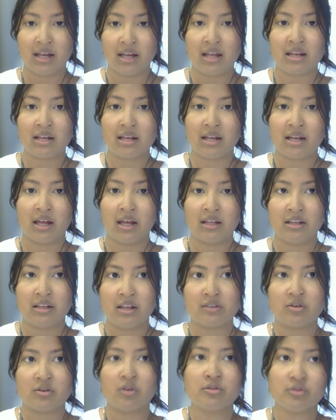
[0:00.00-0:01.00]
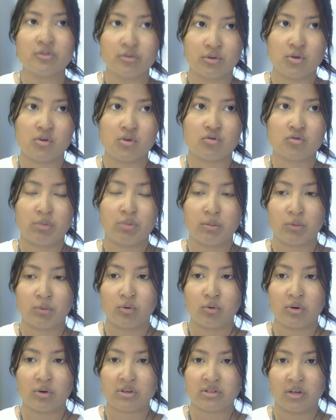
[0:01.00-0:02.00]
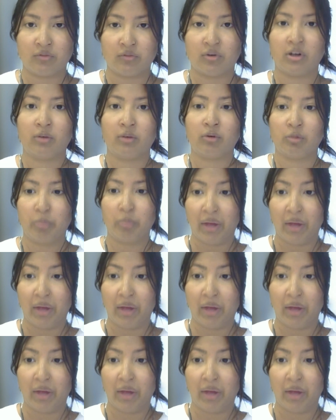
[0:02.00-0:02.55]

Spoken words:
and it is also used for people who are suffering with